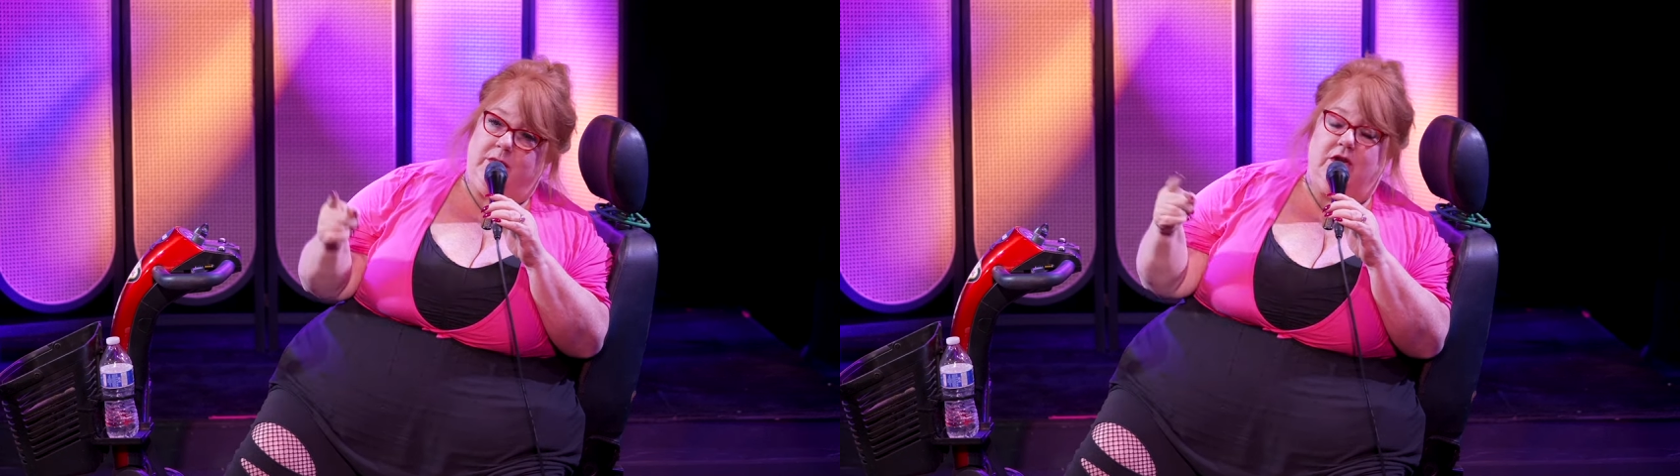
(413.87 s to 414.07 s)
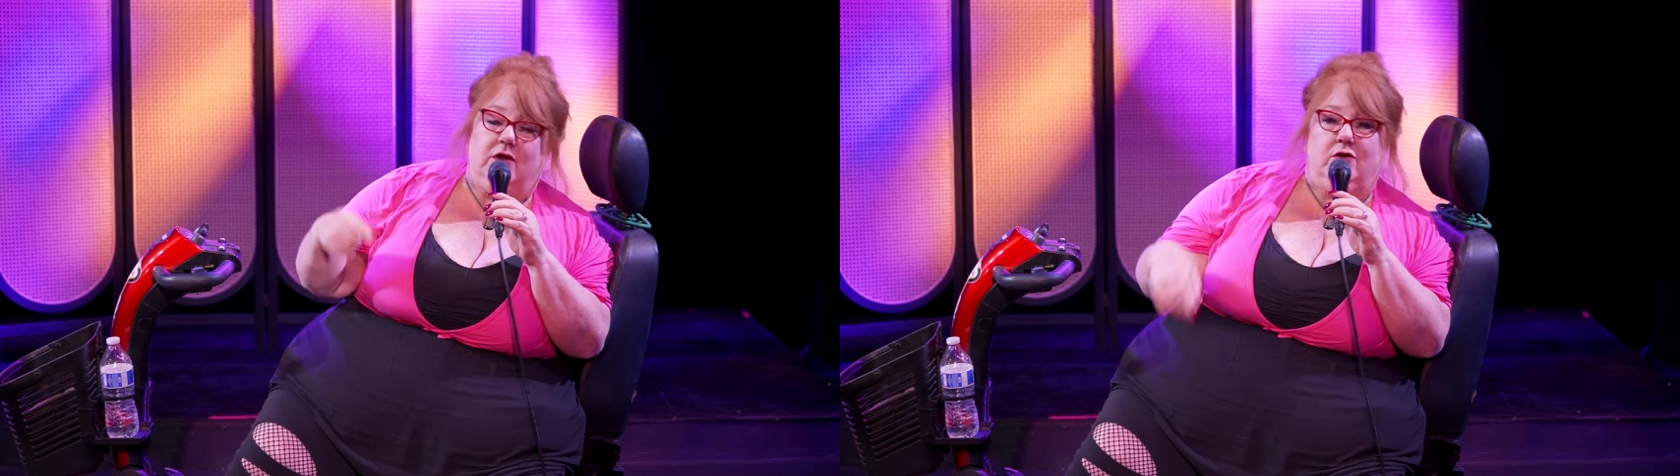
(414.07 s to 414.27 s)
You
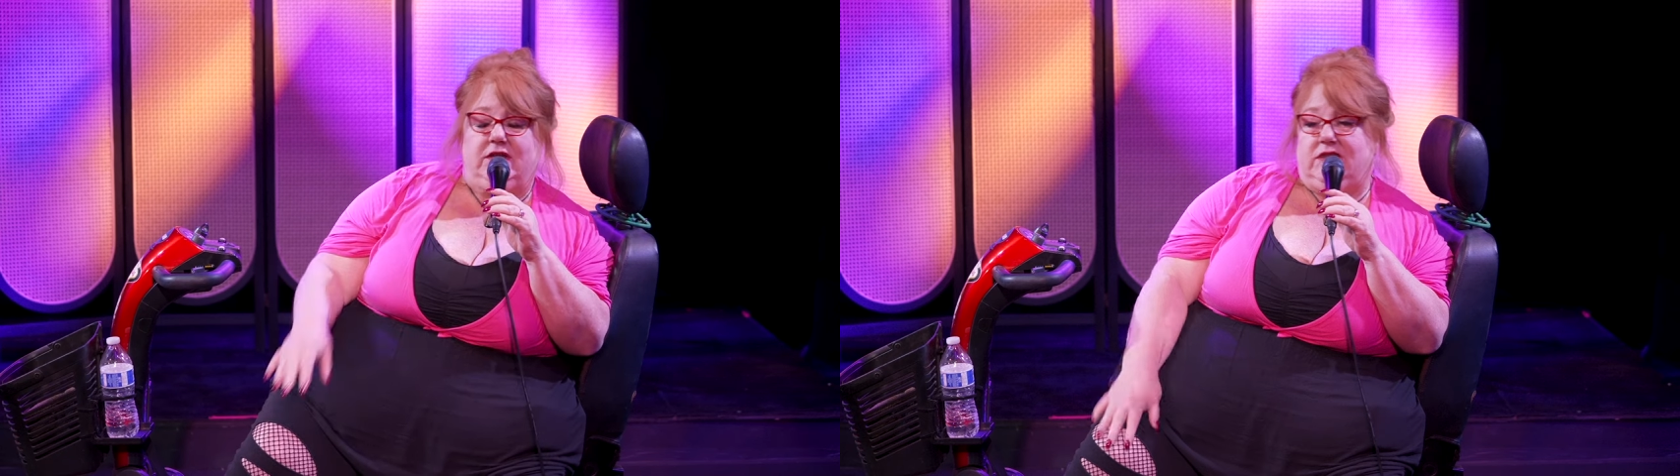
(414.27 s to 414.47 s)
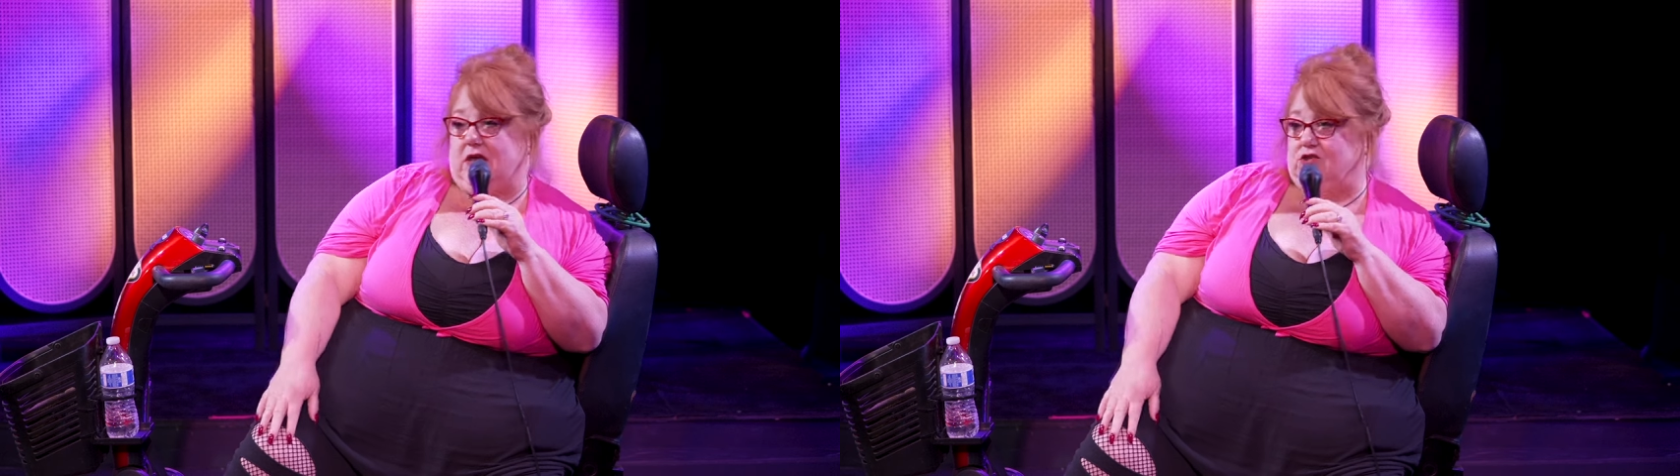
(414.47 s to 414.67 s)
better go
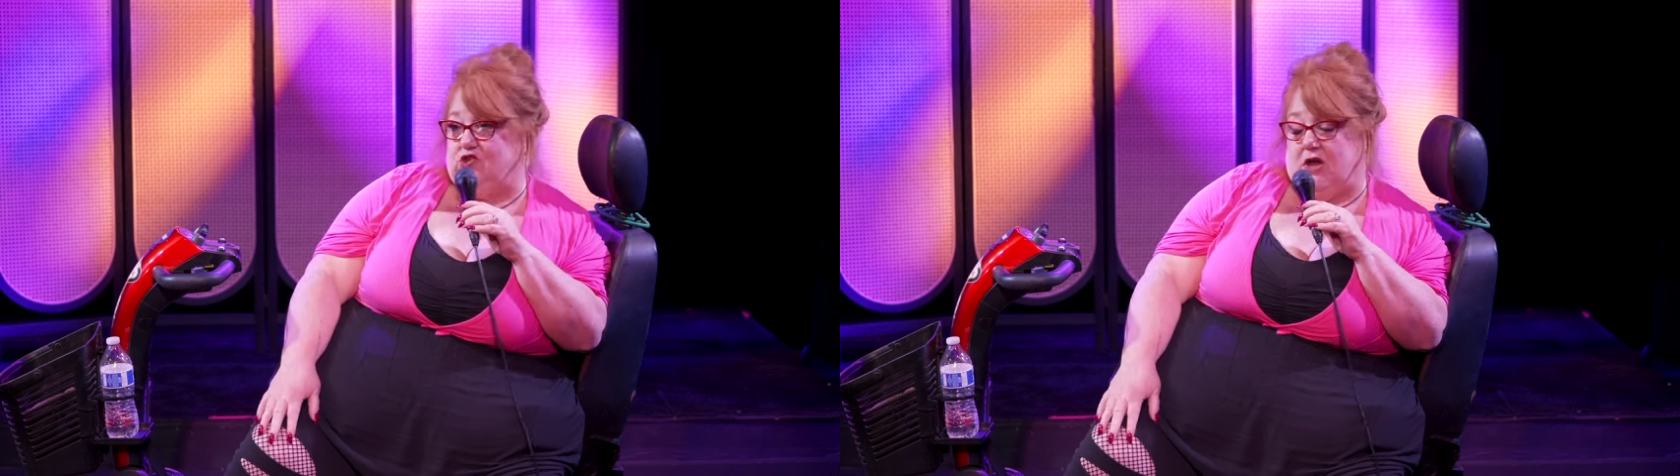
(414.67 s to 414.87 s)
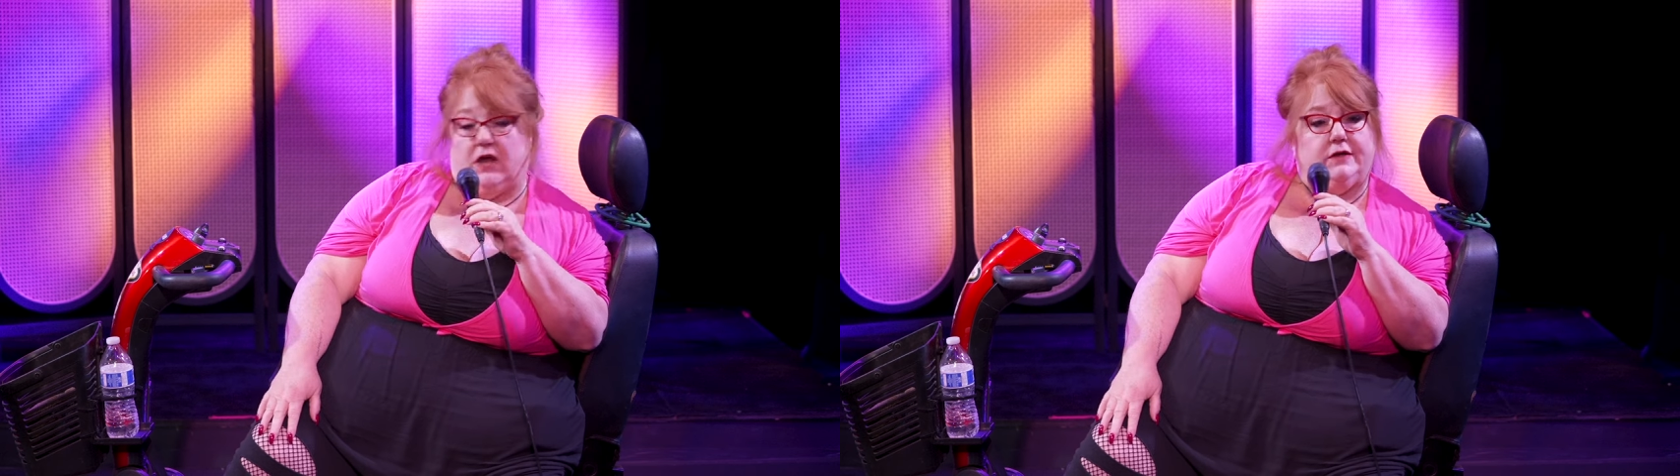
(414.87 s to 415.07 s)
get that
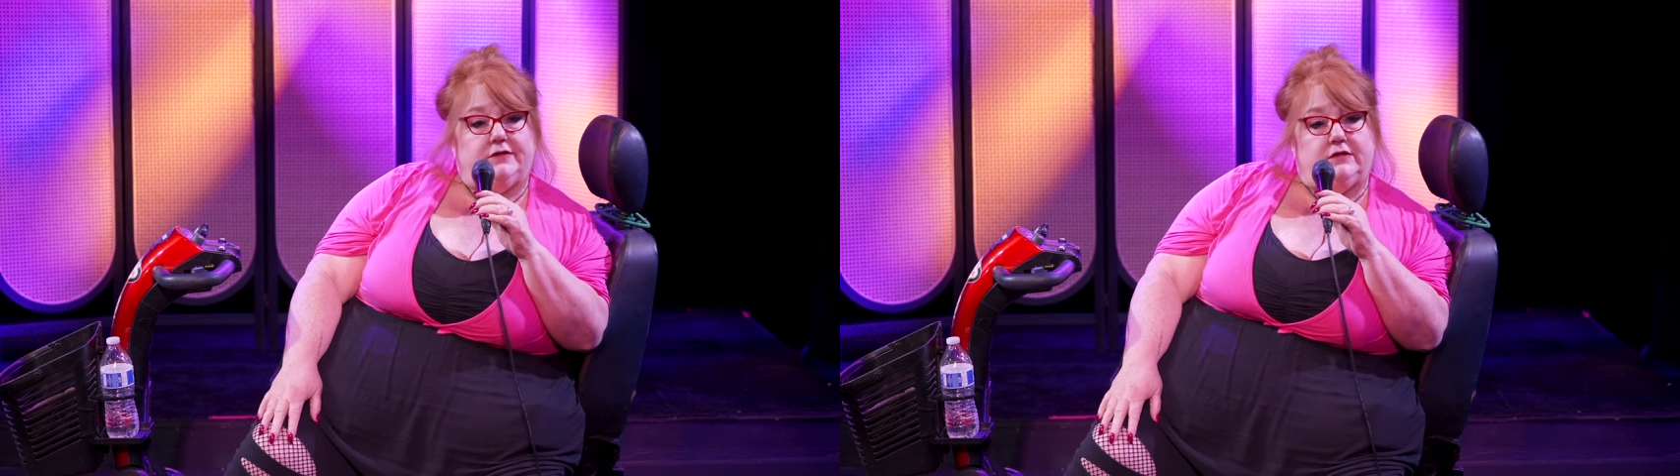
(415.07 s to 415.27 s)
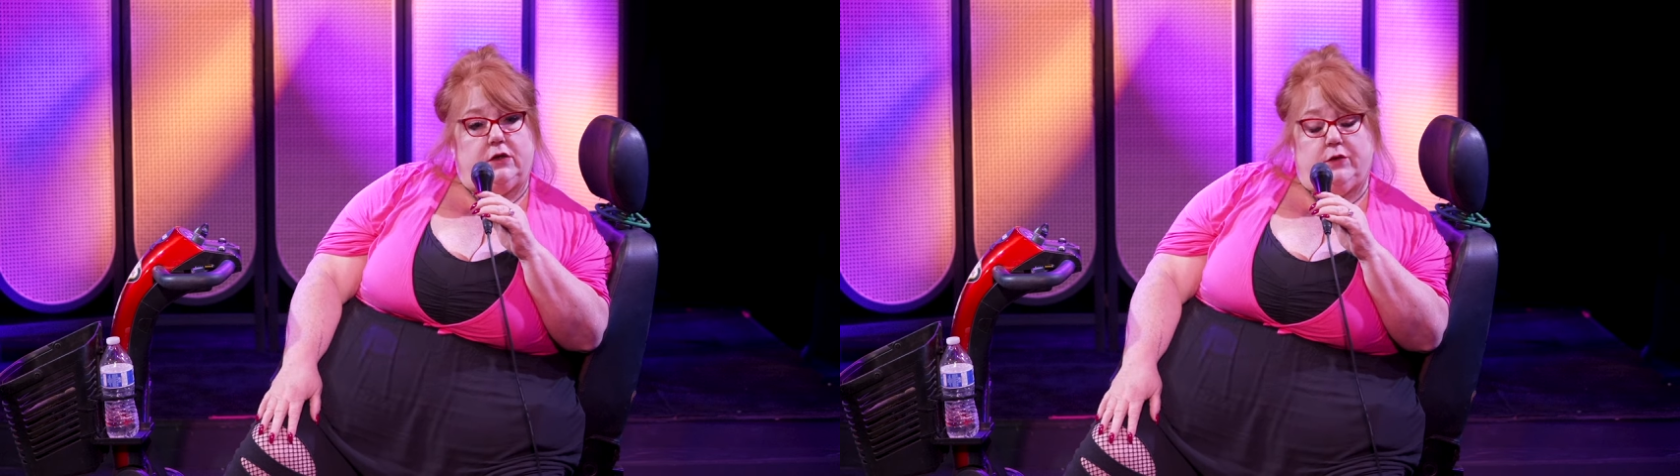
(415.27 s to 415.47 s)

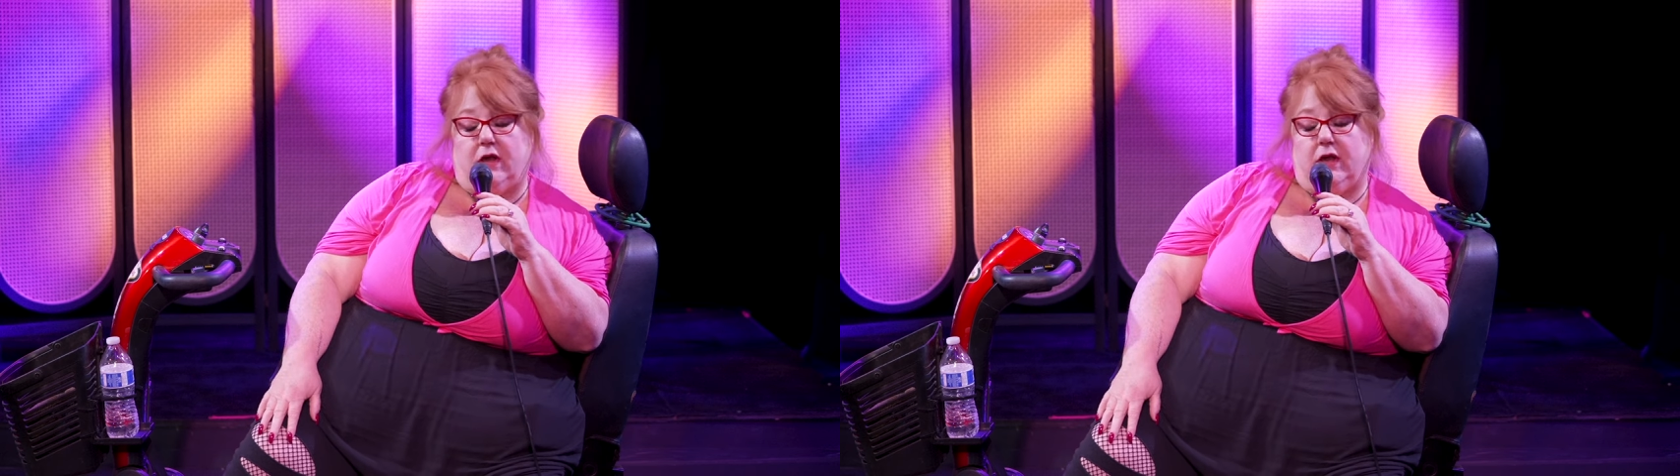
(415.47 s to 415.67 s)
checked, all